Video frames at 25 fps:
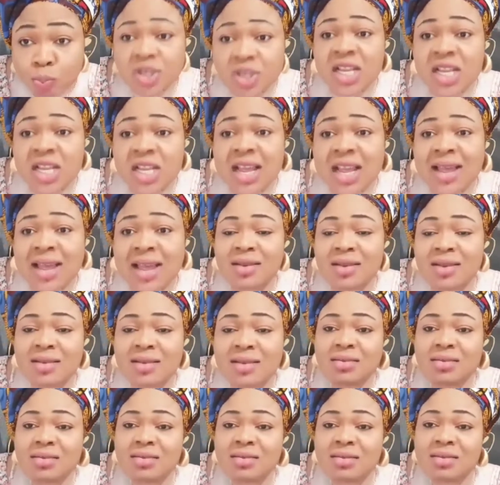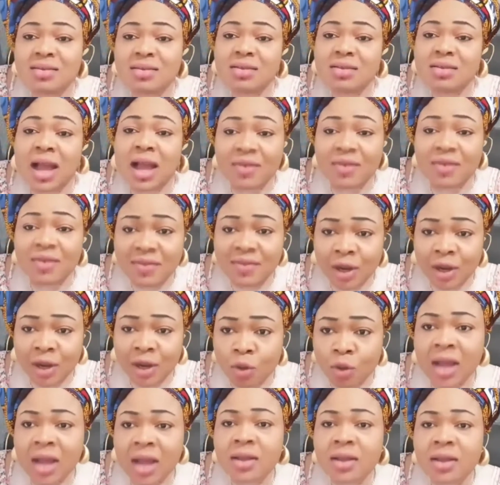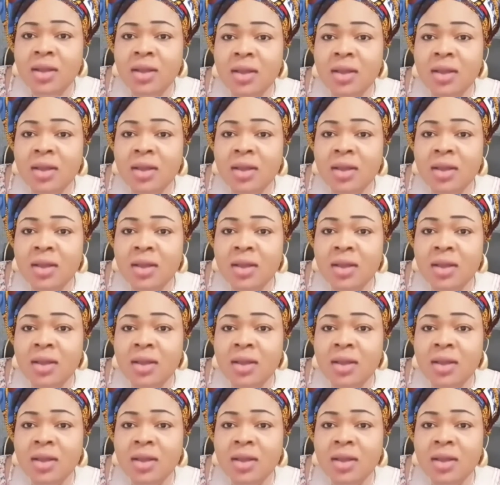say, Ave my no ma.